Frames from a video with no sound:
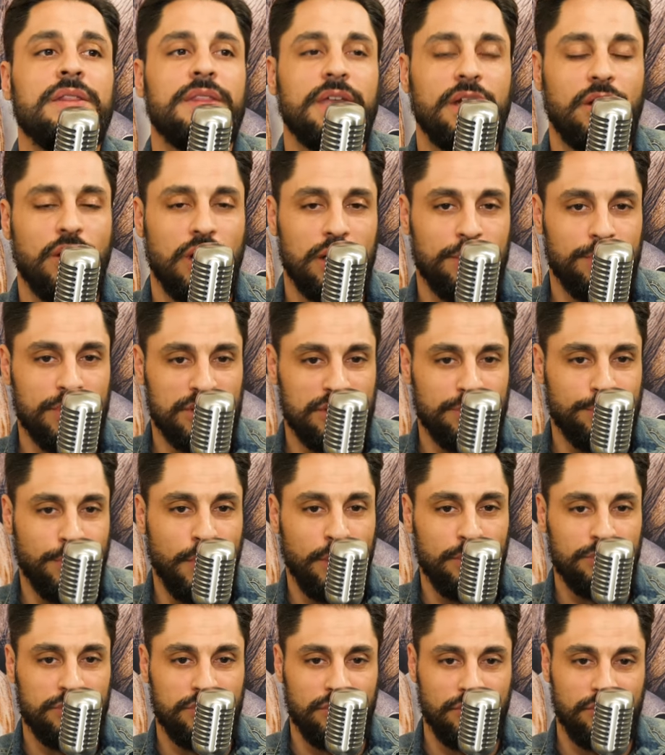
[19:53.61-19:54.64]
they caught a bunch of
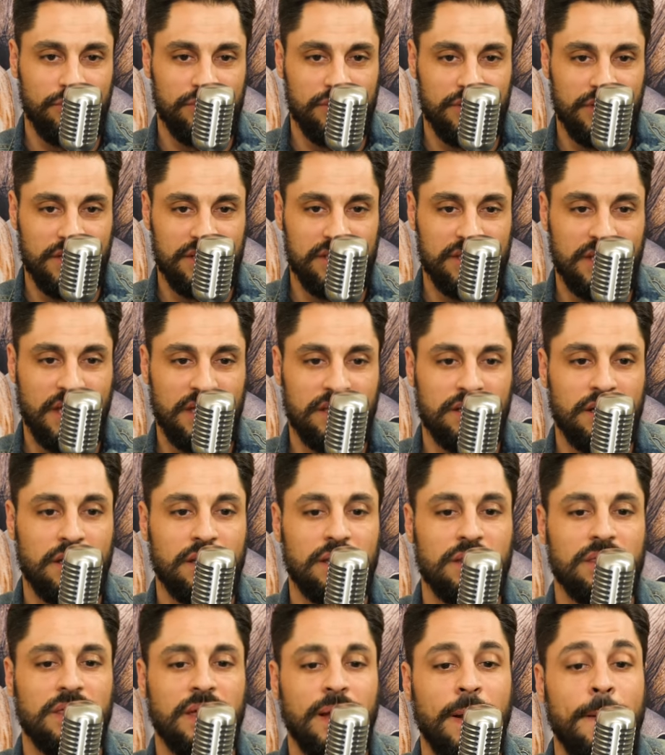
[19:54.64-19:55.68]
poachers and this and that and the
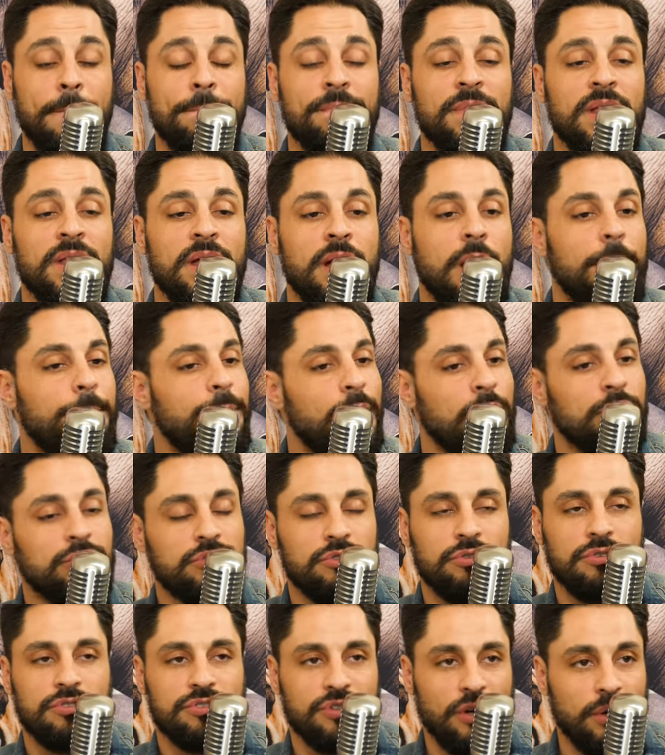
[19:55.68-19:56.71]
other thing. A
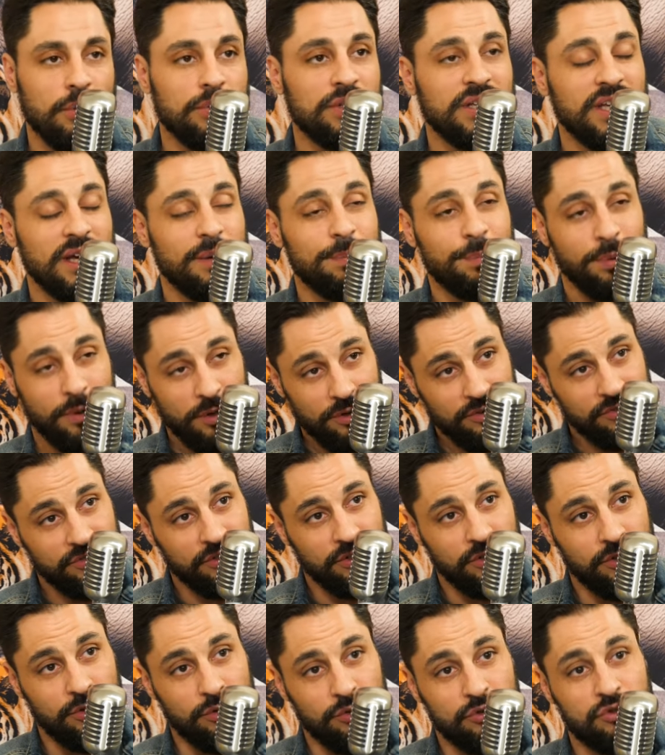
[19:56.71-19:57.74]
poacher is only a
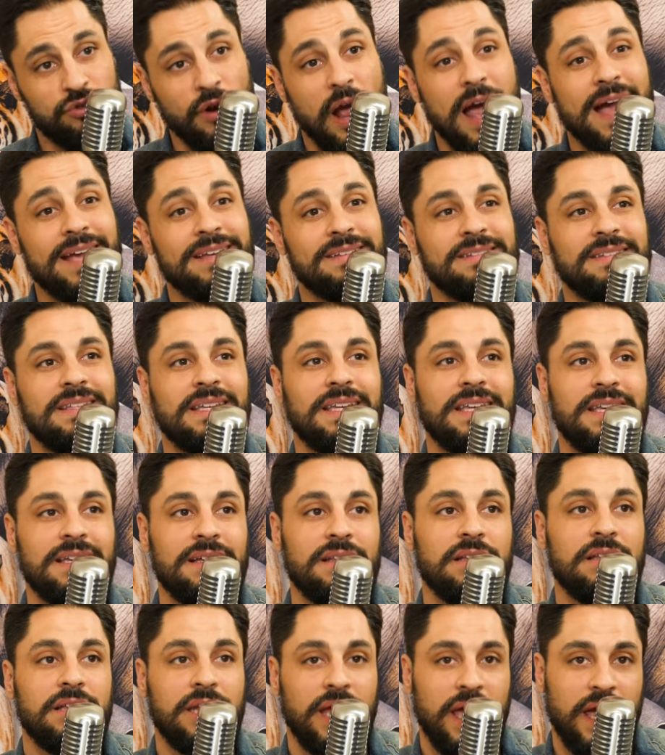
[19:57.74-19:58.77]
person who tries to
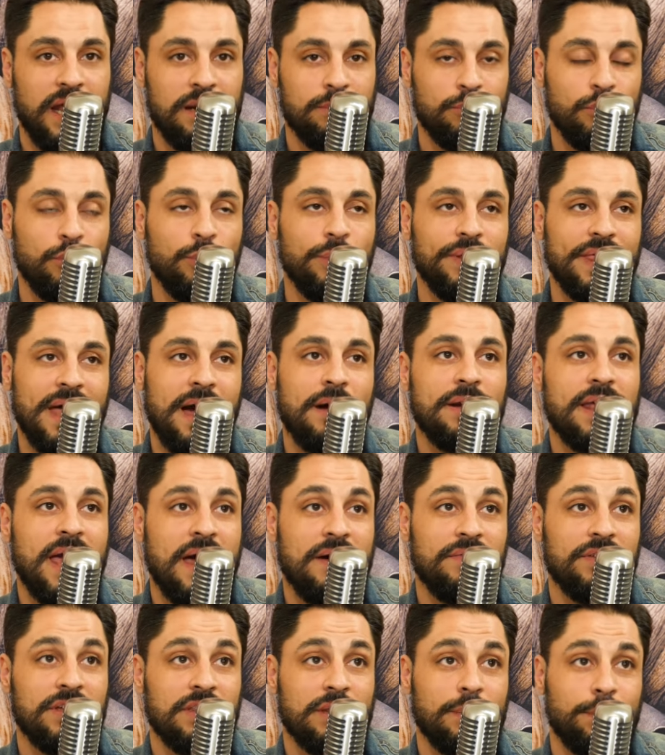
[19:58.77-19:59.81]
kill an animal without
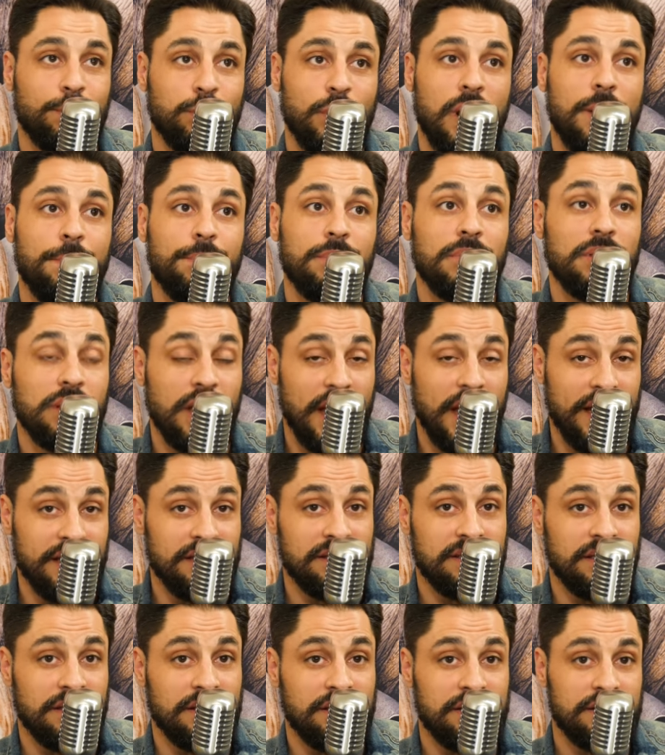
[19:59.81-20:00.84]
having the proper
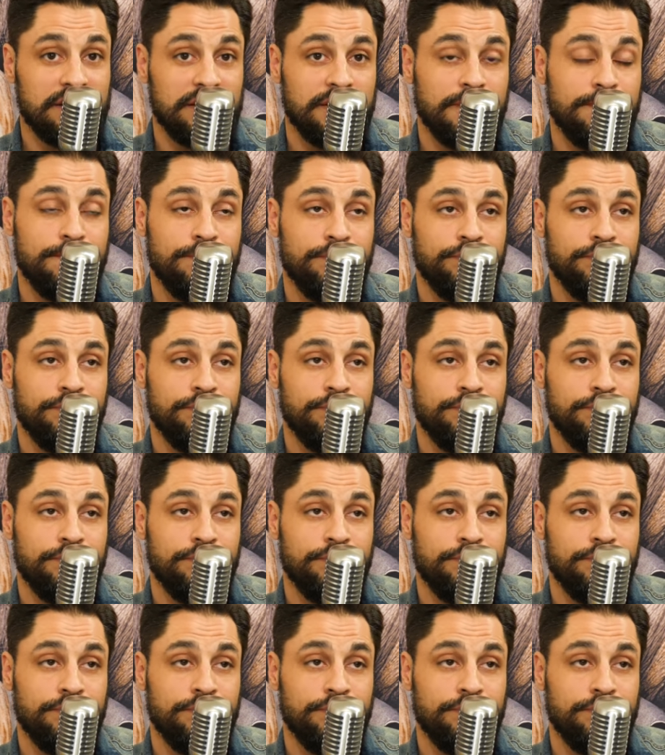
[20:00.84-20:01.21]
license.